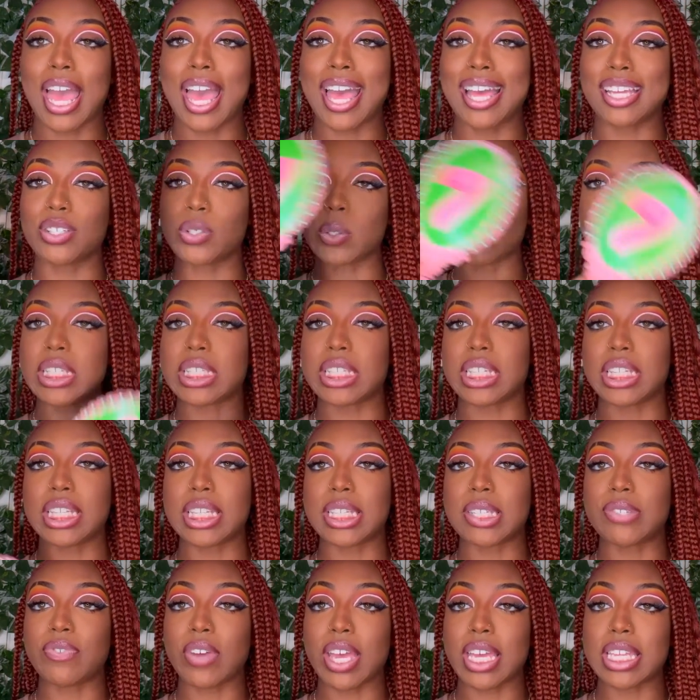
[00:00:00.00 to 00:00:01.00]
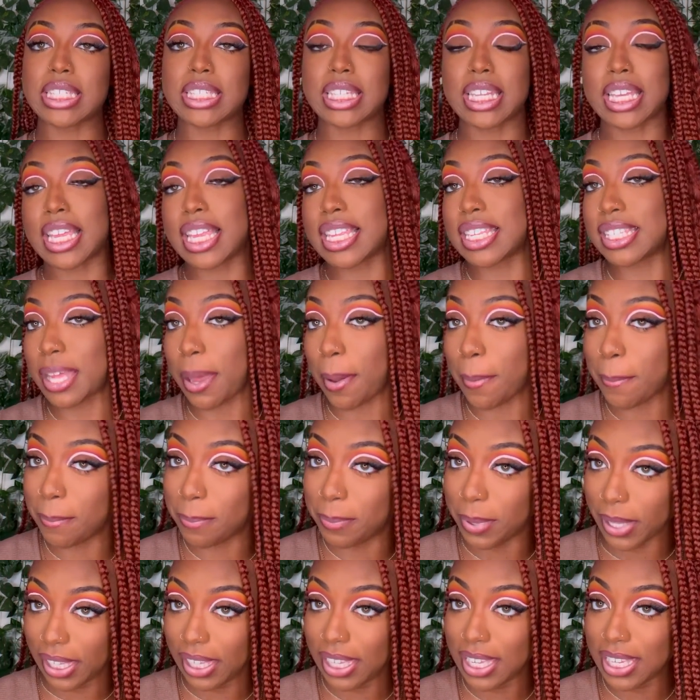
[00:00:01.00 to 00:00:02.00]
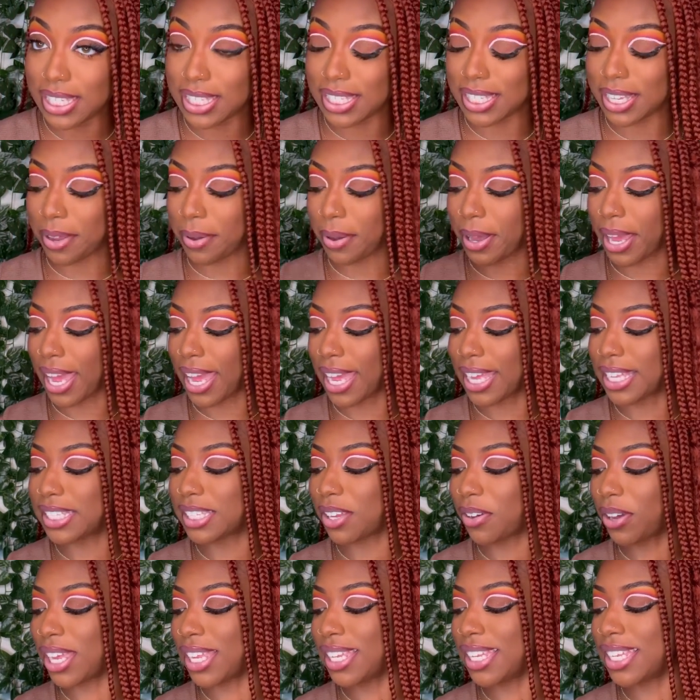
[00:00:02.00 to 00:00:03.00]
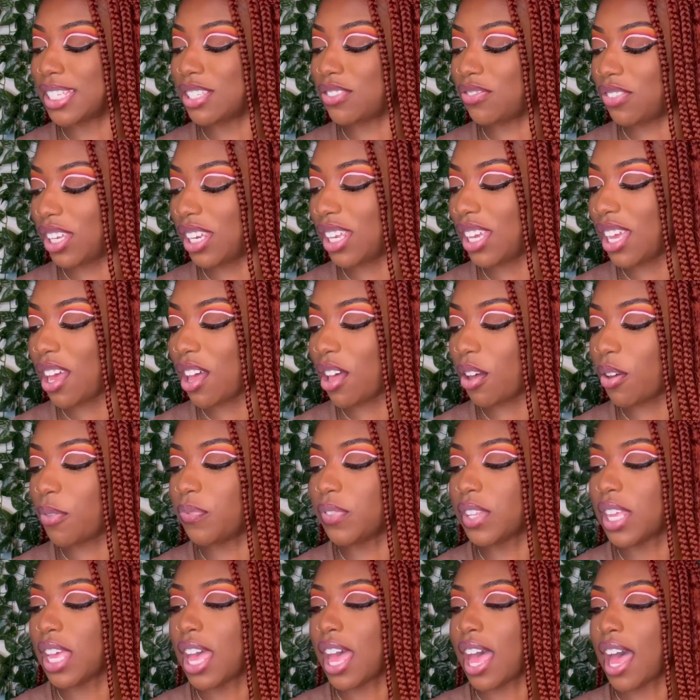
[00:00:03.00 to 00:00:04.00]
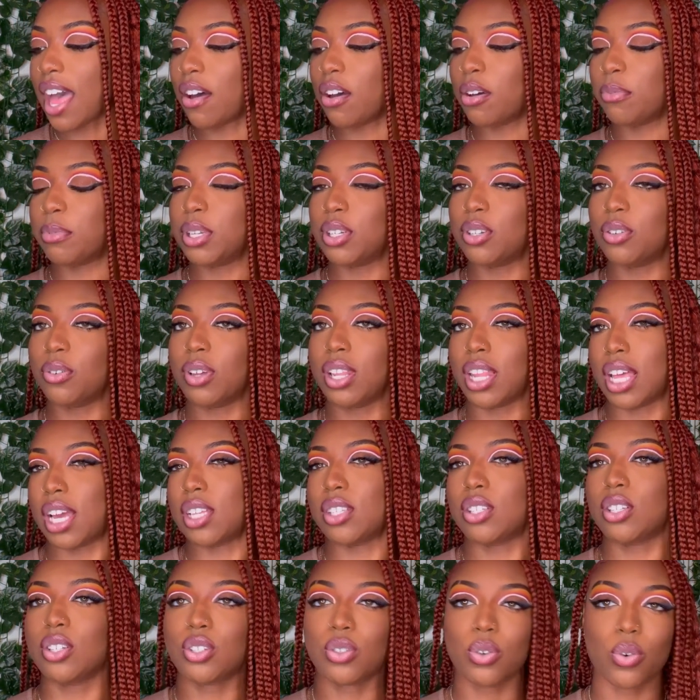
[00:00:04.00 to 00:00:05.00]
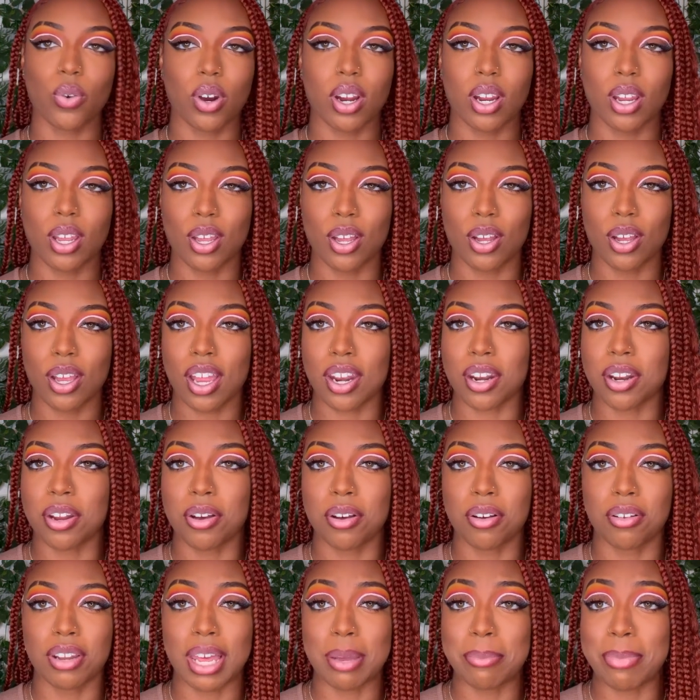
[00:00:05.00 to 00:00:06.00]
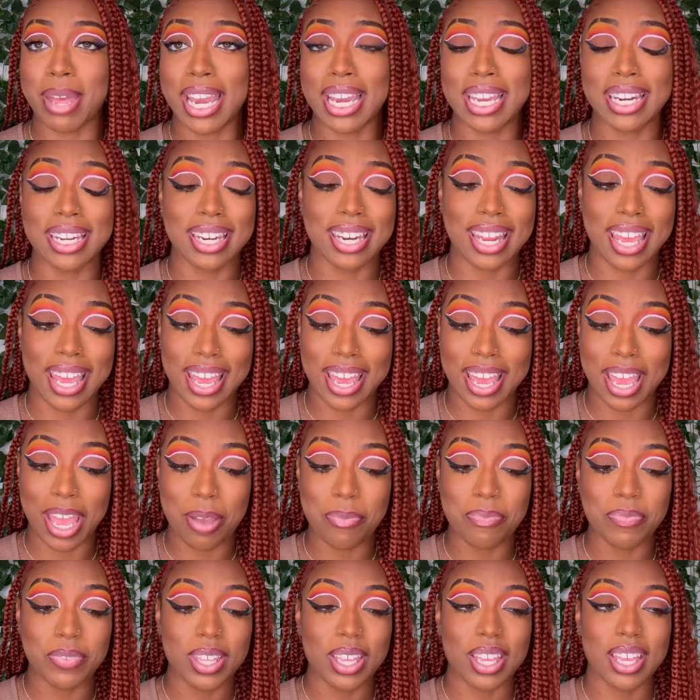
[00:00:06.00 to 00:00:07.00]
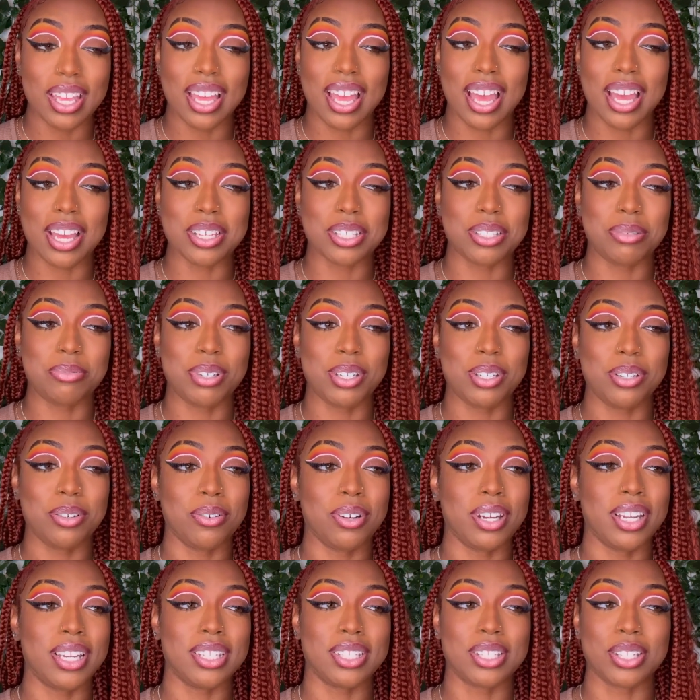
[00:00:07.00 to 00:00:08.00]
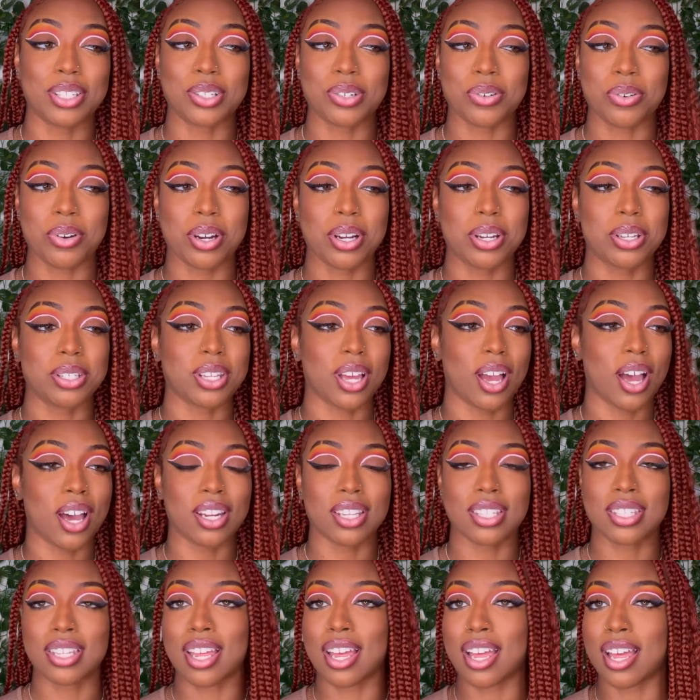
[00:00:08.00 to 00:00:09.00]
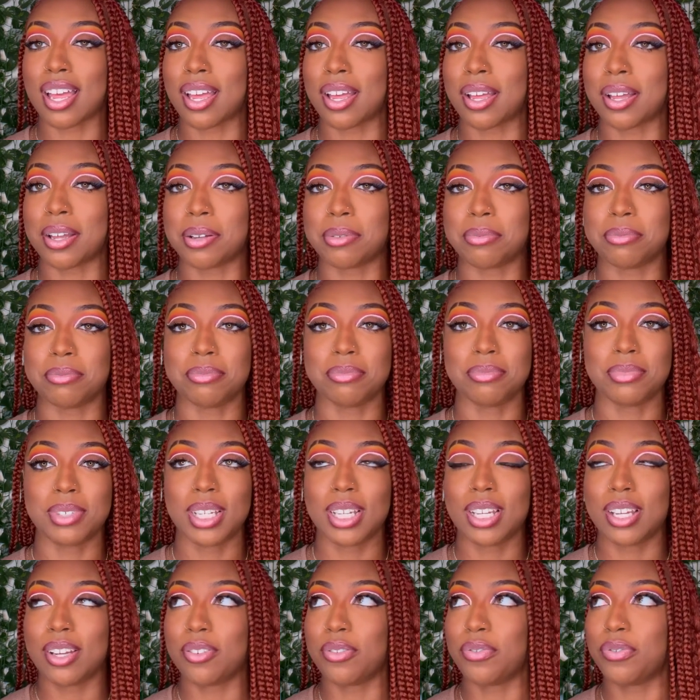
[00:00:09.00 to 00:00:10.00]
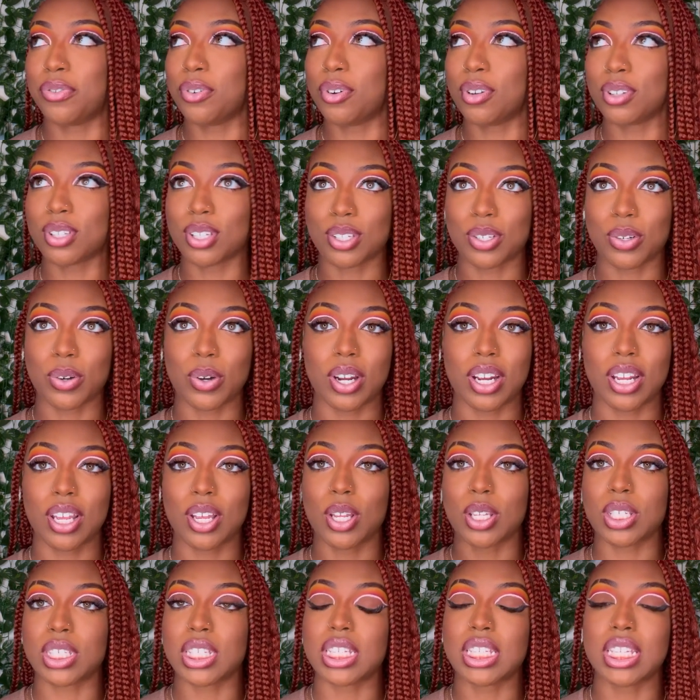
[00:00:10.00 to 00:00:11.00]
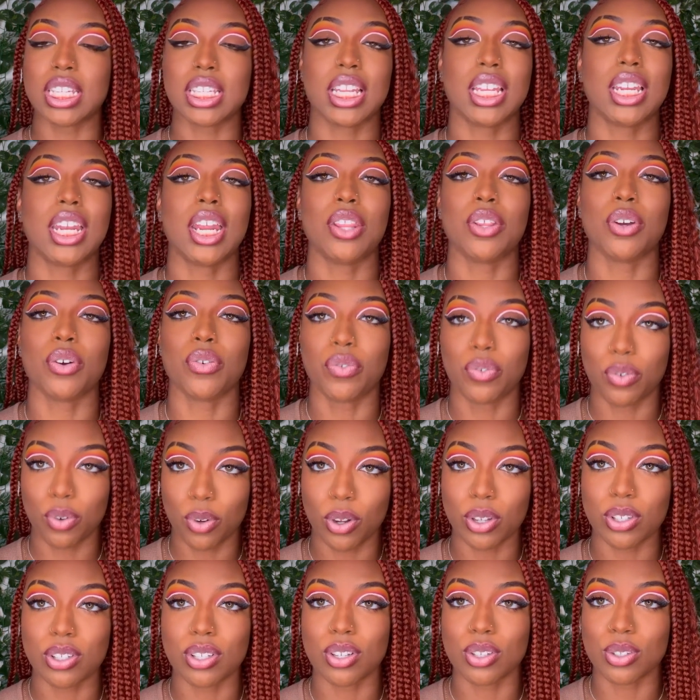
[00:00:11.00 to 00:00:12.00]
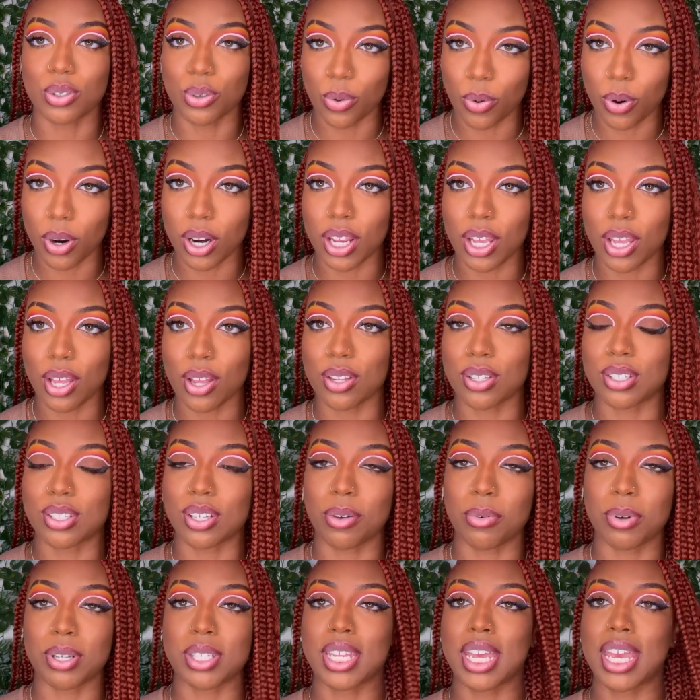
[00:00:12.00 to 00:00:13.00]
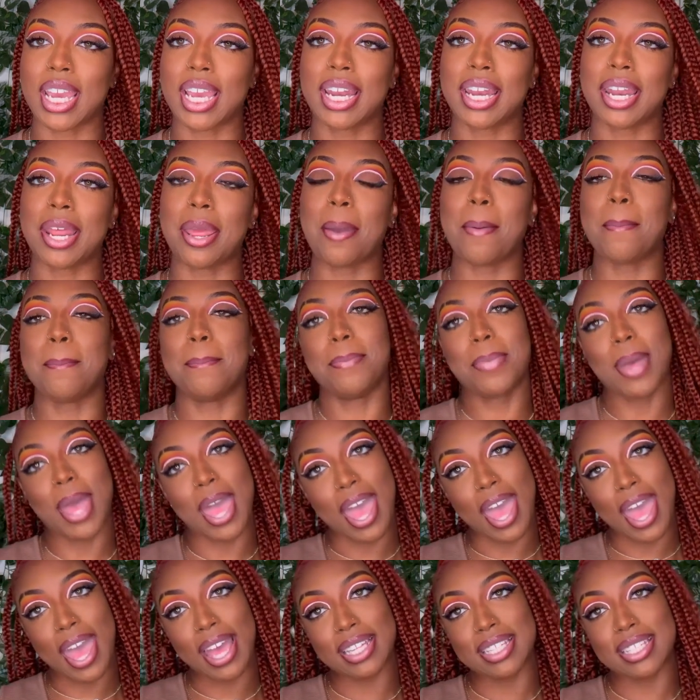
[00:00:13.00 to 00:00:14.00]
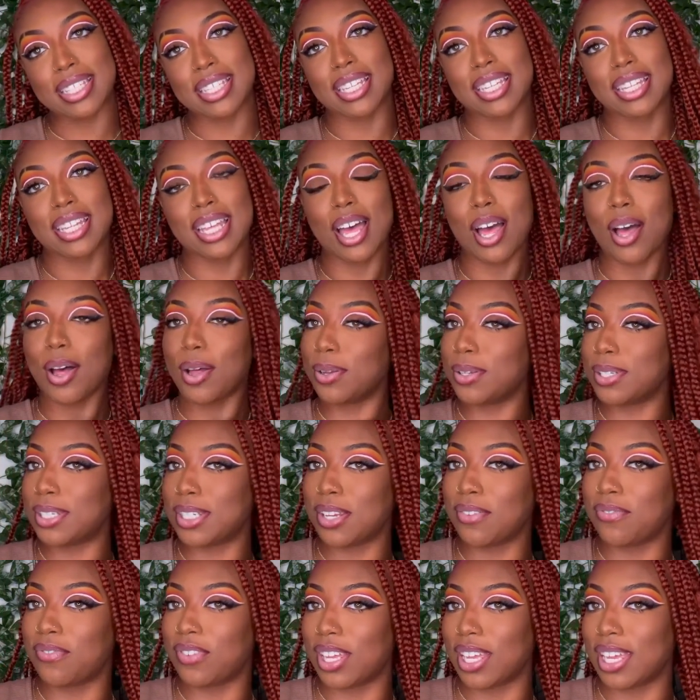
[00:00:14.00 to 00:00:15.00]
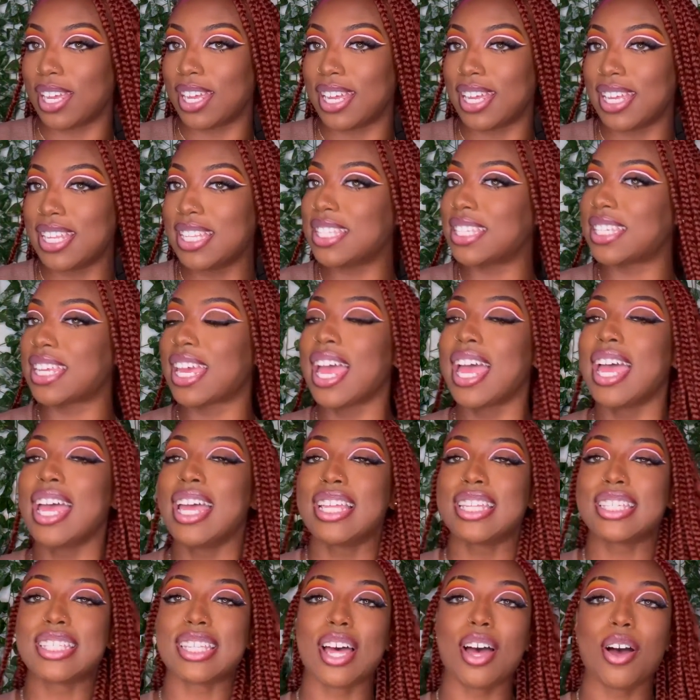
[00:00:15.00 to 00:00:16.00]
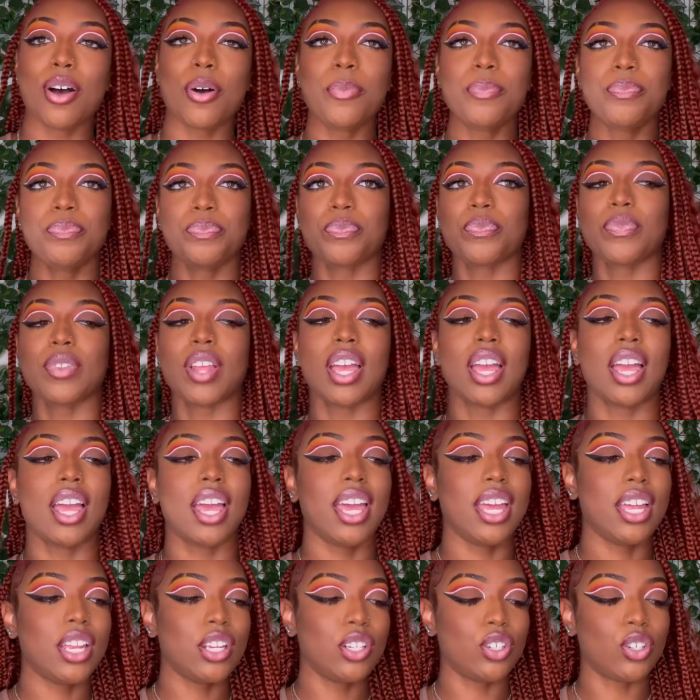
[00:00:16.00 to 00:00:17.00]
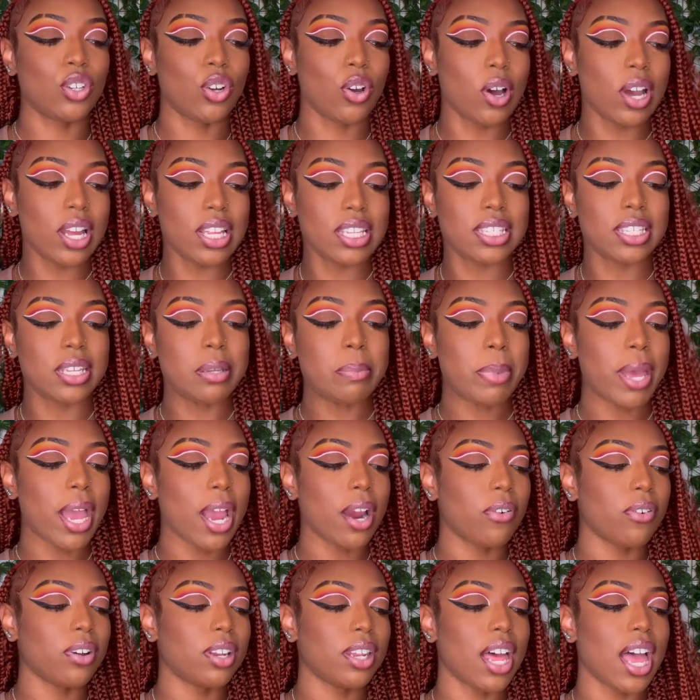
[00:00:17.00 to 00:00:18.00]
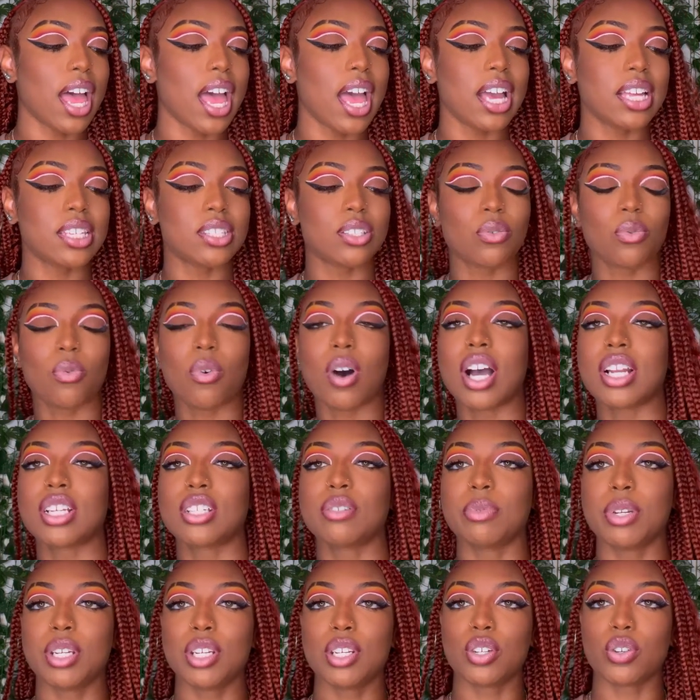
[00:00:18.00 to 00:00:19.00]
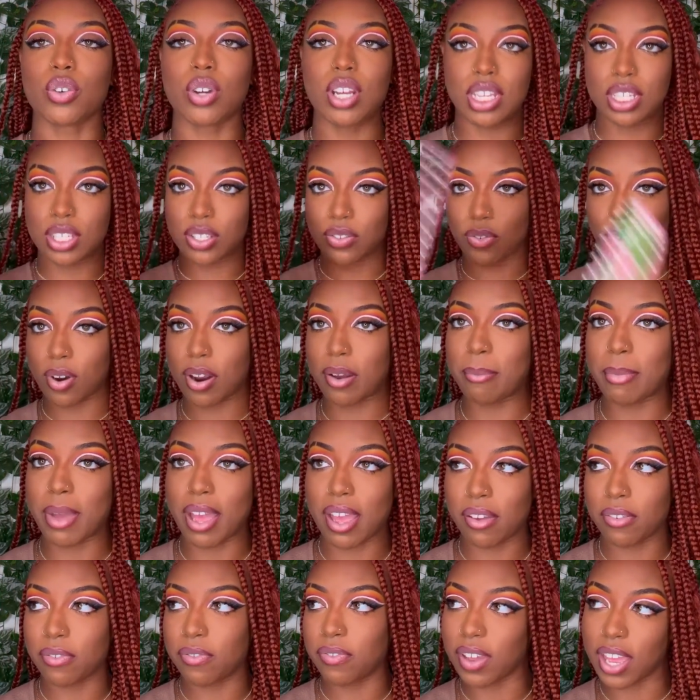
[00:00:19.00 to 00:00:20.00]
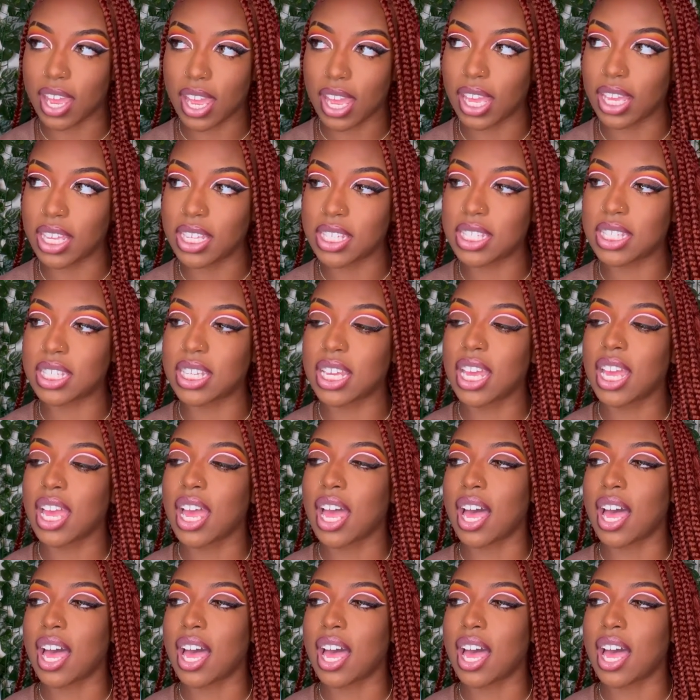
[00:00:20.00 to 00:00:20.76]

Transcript: As you can see, this face is beat. Okay, so in this video I will be doing like a tutorial. Y'all know, like back in the day I used to be doing tutorials all the time, full tutorials. This is another full tutorial, so we're taking it back to the OG vids. So enjoy, sit back, relax, watch me transform my face.